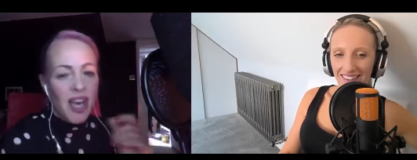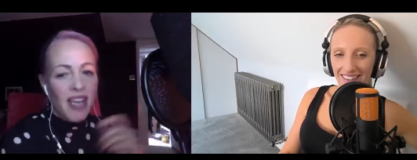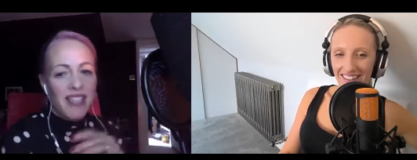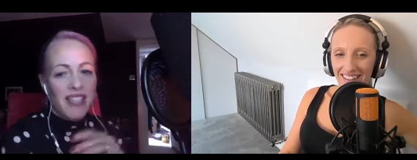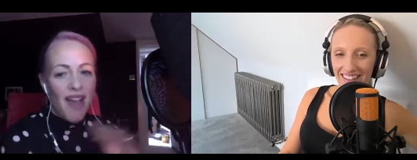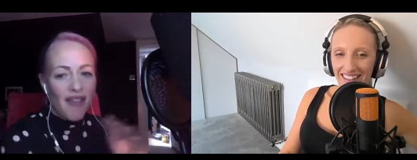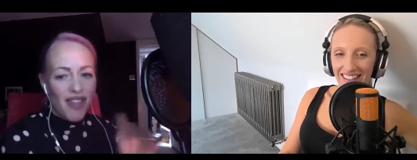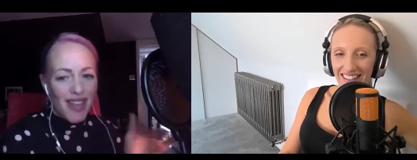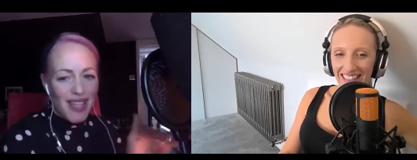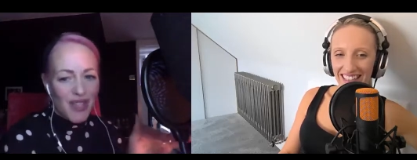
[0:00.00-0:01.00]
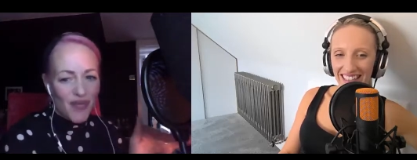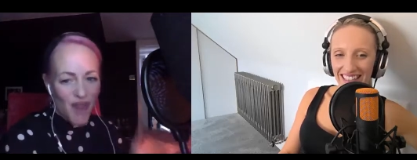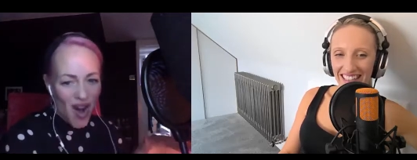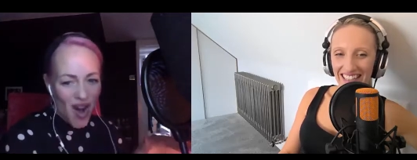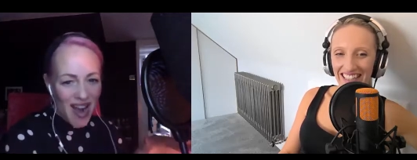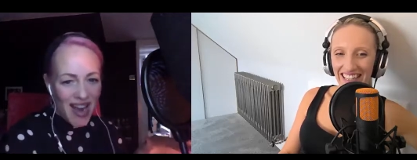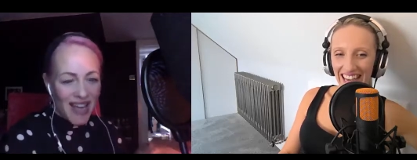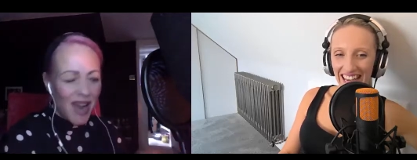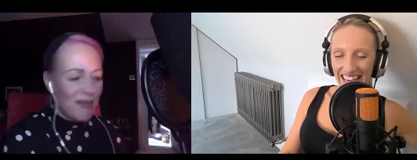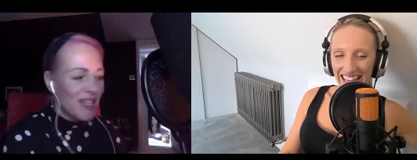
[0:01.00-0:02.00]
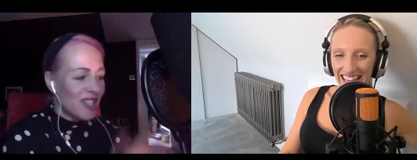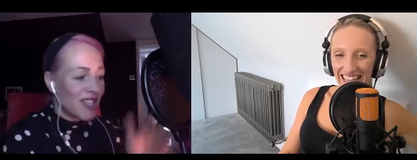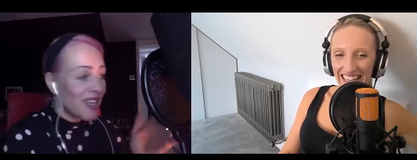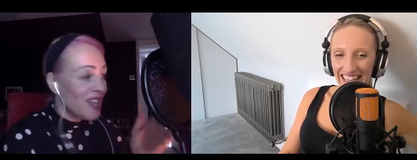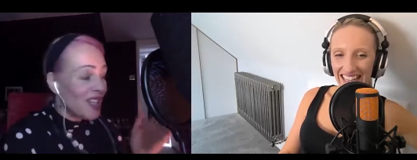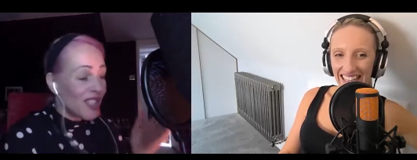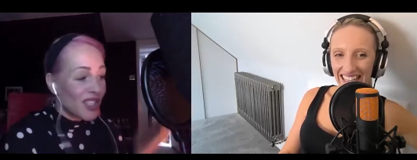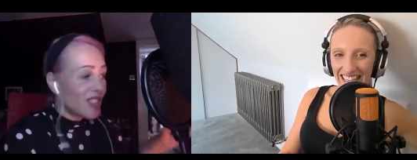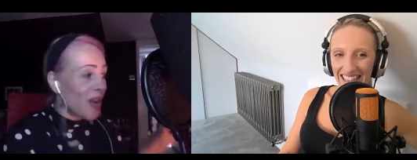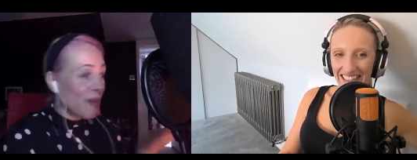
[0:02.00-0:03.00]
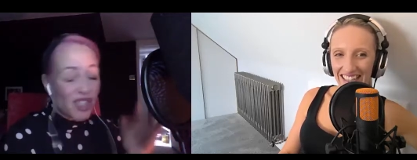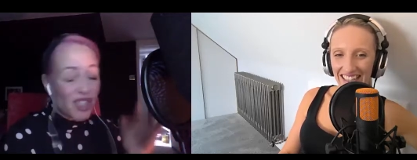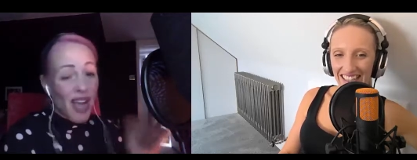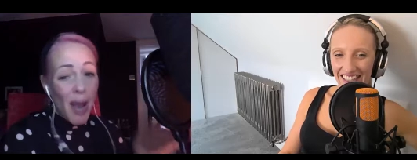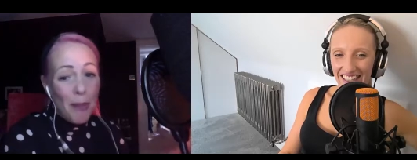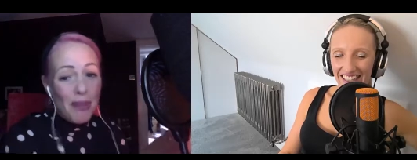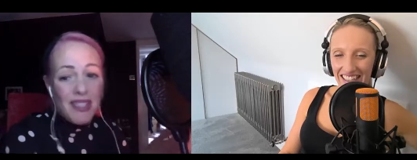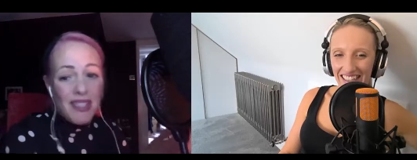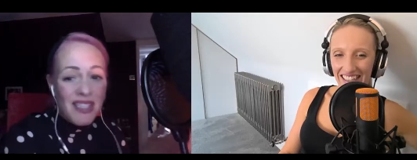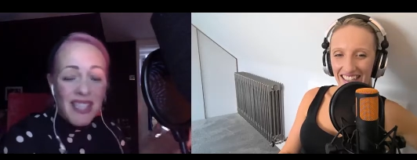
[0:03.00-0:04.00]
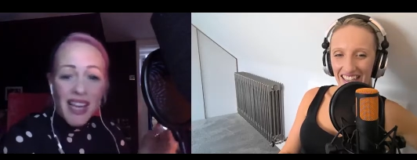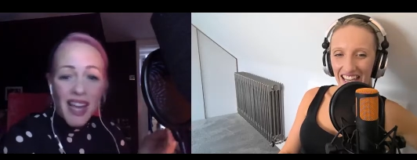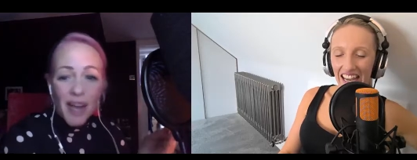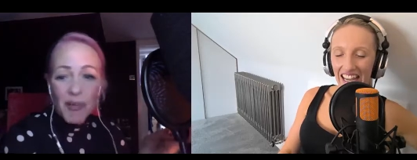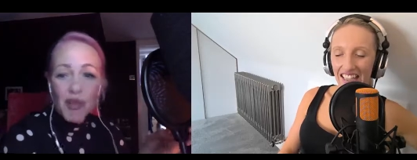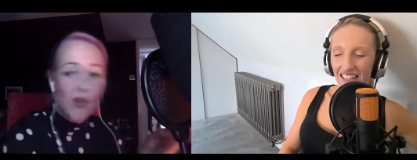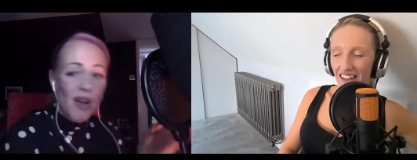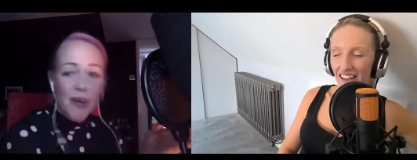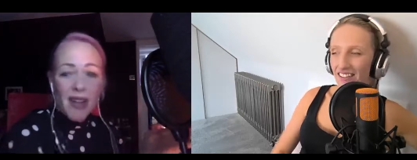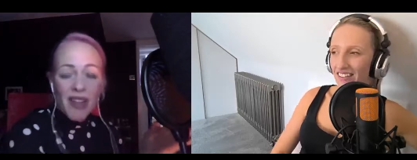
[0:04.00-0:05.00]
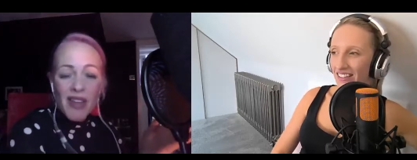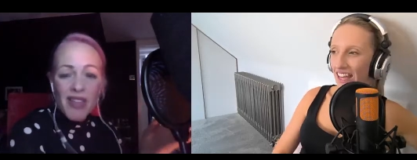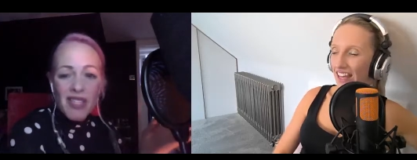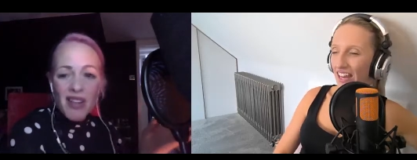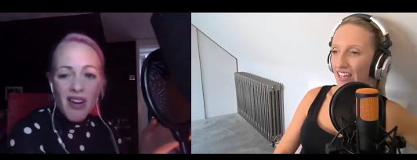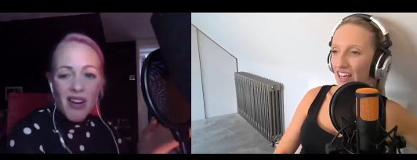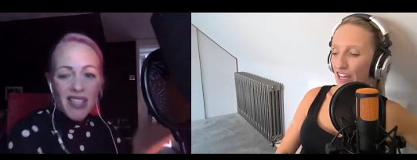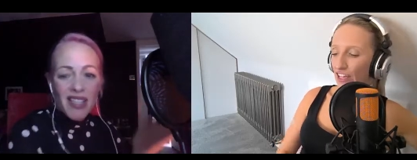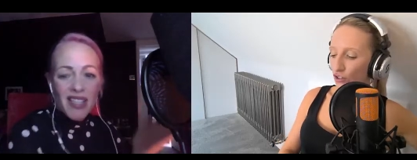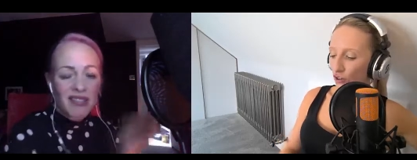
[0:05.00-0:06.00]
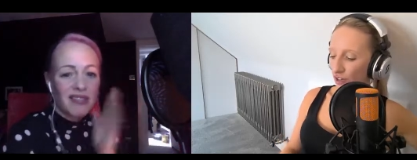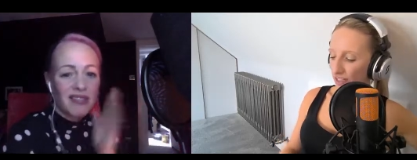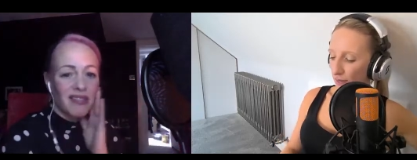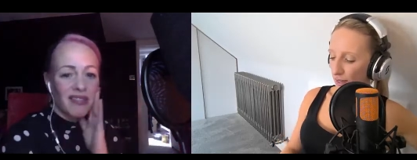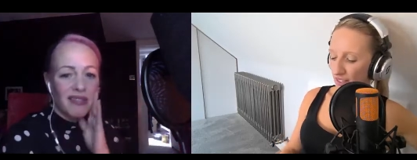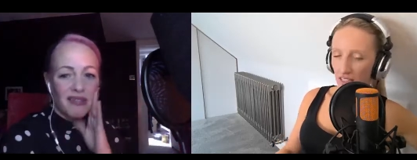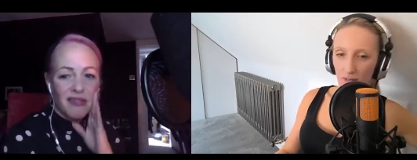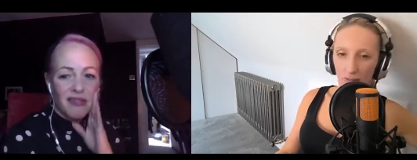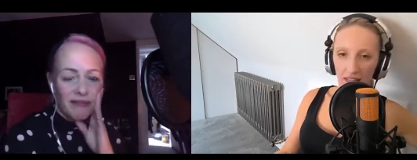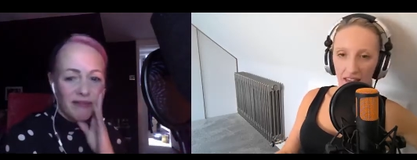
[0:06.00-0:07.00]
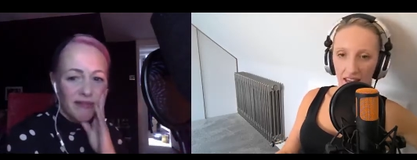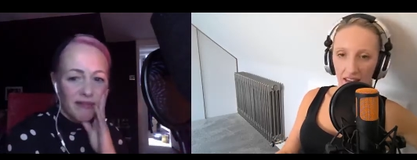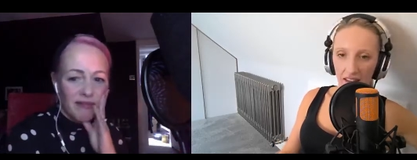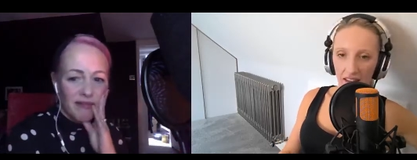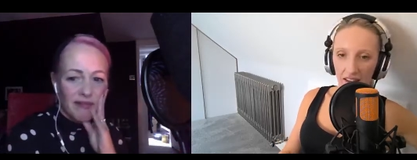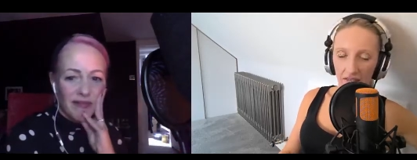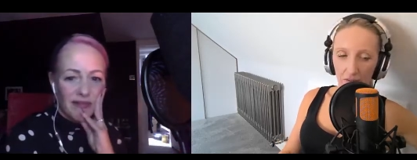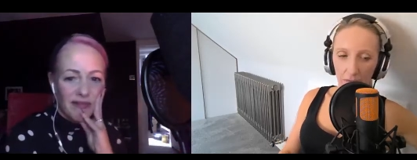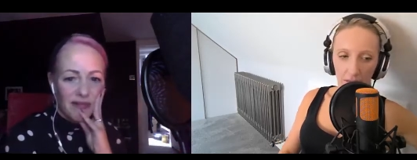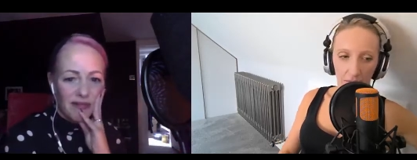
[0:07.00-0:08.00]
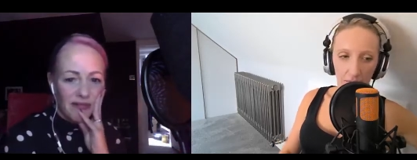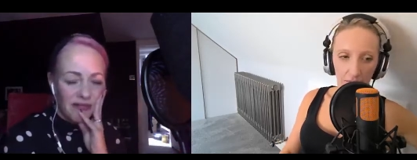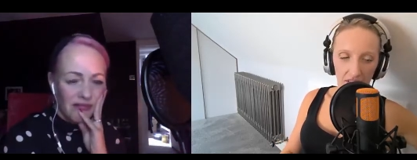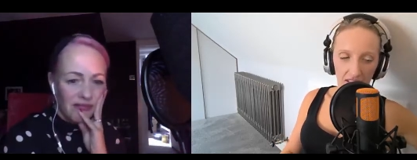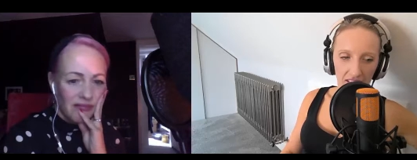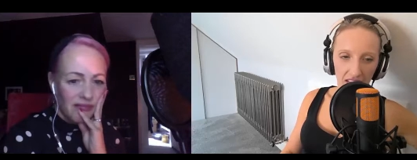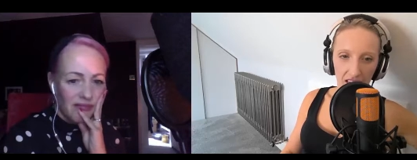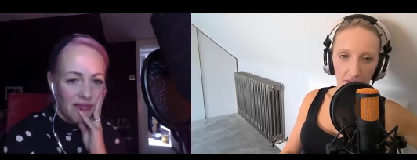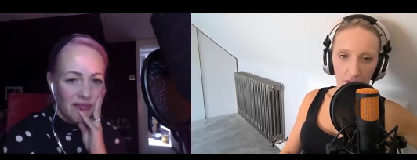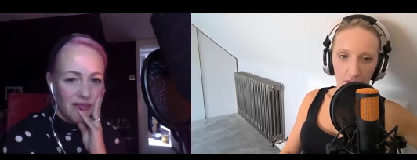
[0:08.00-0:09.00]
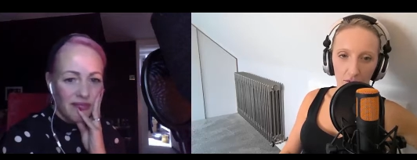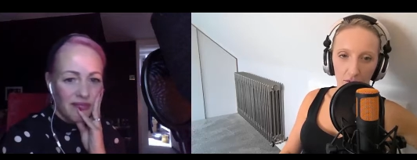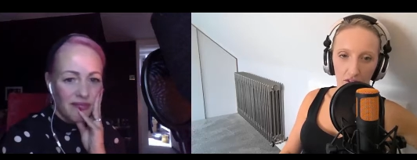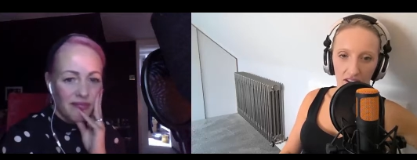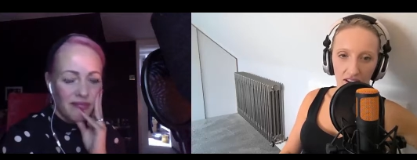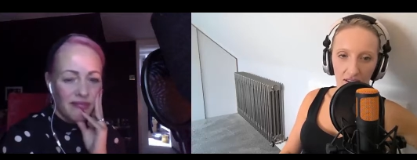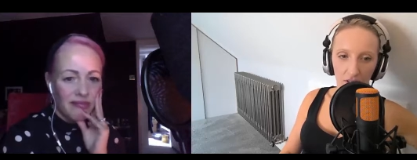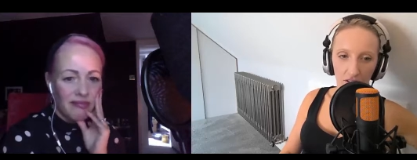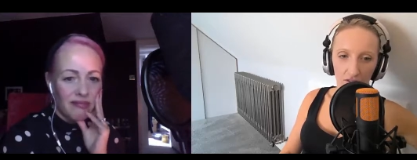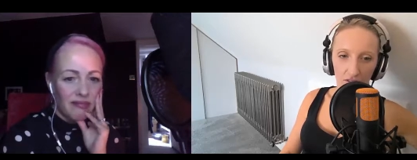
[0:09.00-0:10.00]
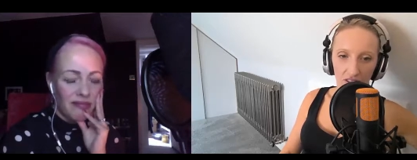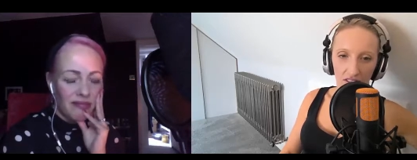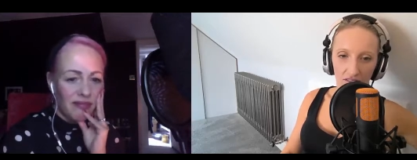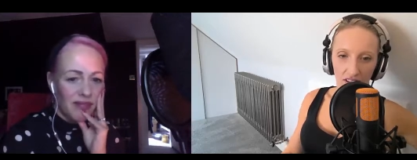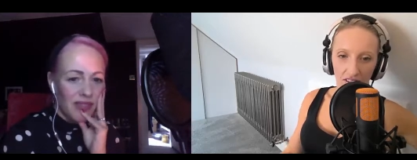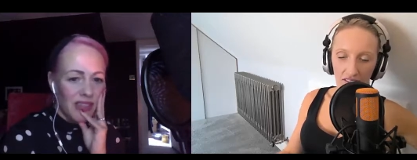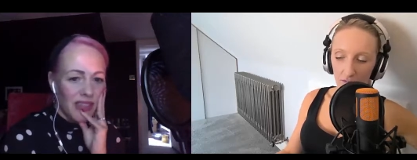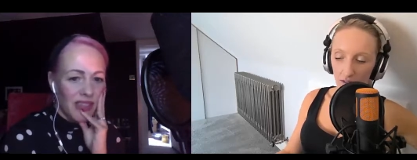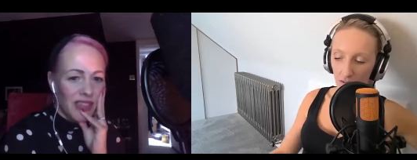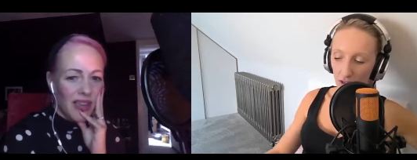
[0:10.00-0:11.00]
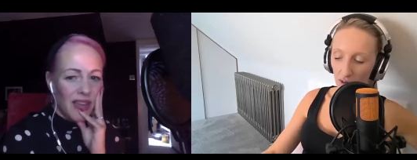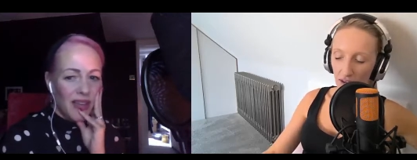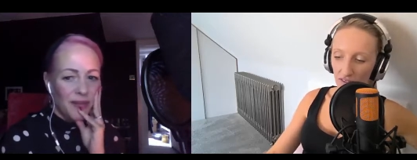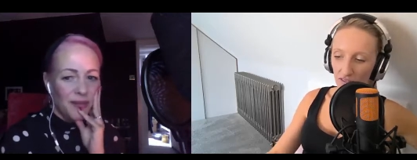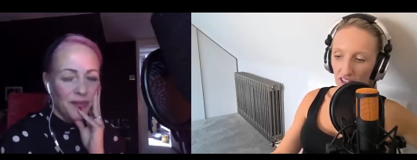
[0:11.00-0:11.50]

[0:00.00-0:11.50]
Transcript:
Speaker 1: because everything's fine yeah and I mean, shit happens, doesn't it? And when you walk out the other side, and,
Speaker 2: and, you're not expected to be there for people's entertainment all the time when you've got stuff going on. No. Sometimes you have to